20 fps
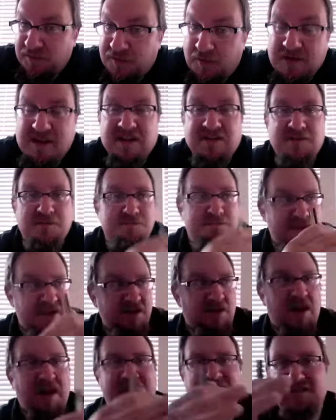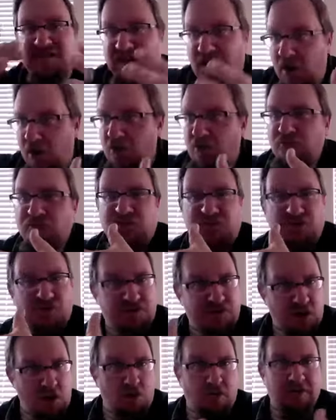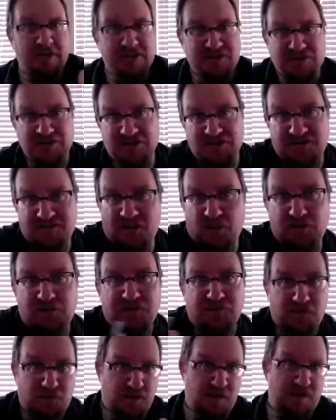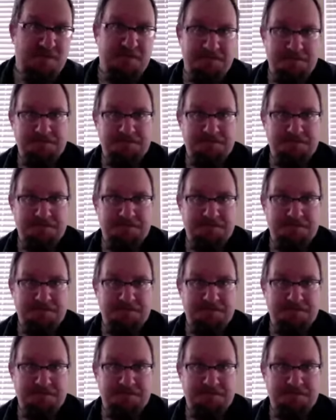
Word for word: So each bill has its own sort of coalition that votes for it.